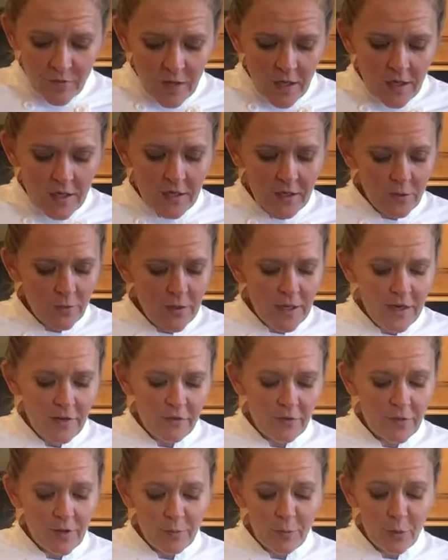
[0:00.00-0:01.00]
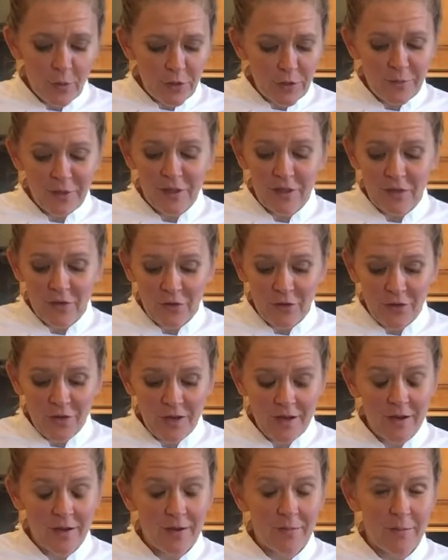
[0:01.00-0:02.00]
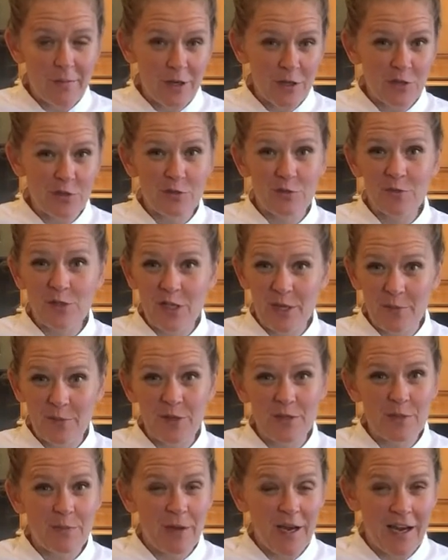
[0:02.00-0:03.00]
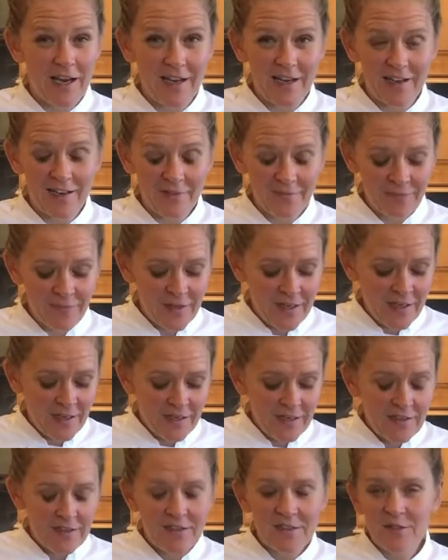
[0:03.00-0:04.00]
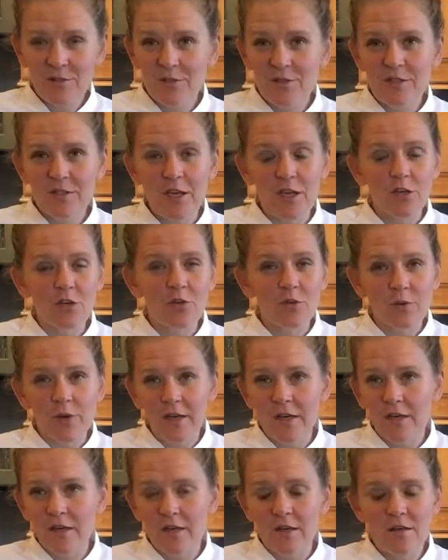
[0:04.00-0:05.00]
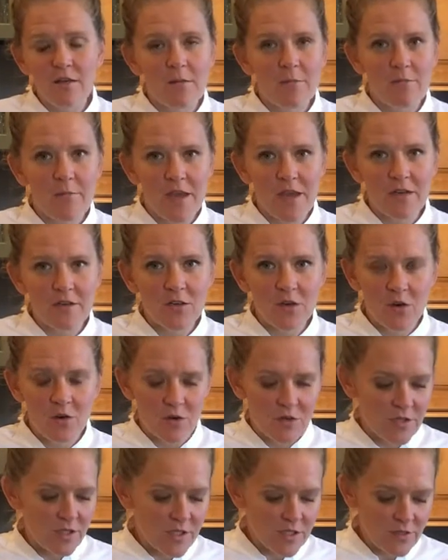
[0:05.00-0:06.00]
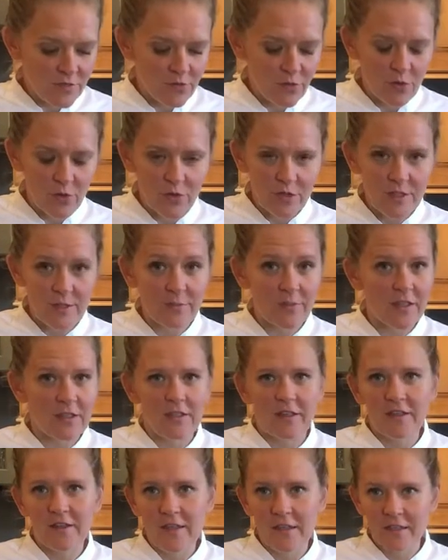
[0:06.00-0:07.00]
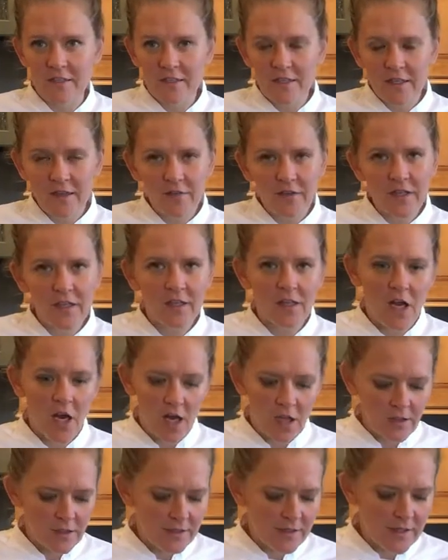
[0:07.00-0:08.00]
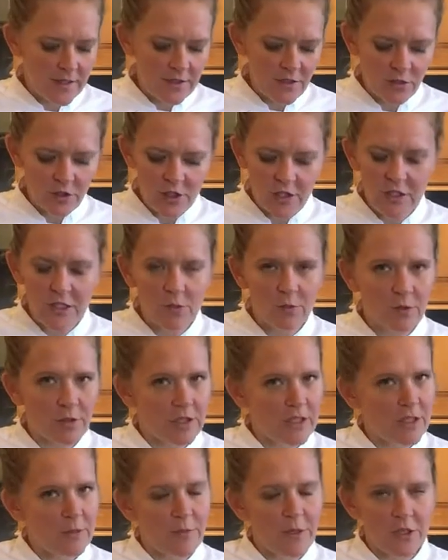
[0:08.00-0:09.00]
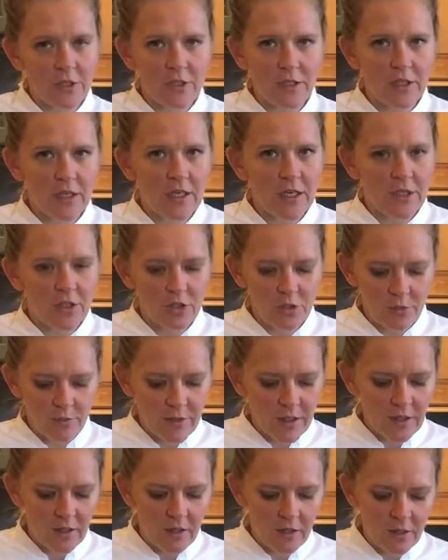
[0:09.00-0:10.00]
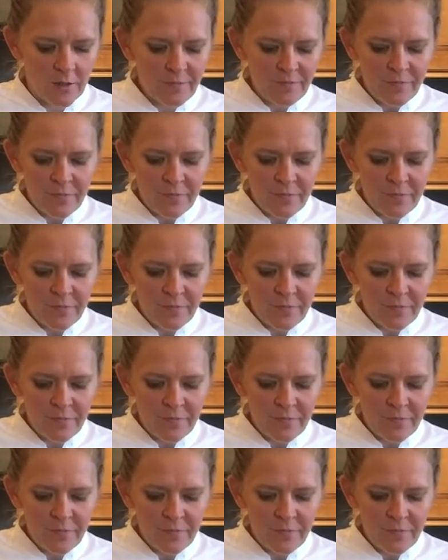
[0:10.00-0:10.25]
here we have portobello mushroom shepherd's pie. This is a great main course for something like Thanksgiving, the holidays, or just a really special occasion meal.